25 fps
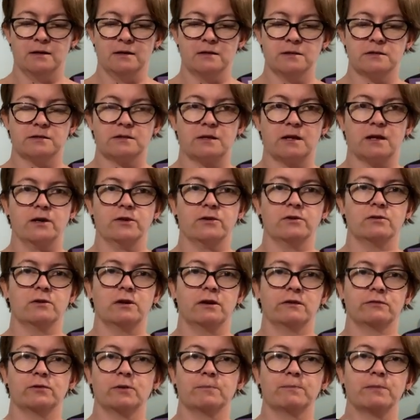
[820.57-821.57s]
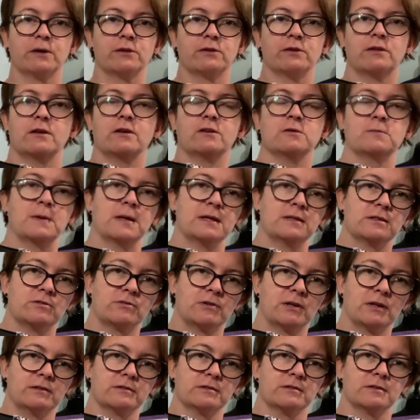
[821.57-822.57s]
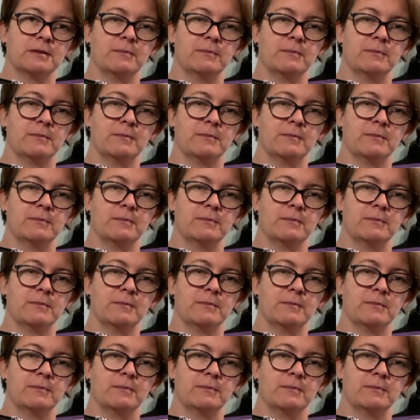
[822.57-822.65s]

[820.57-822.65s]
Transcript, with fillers: So I've got both of those pairs of trousers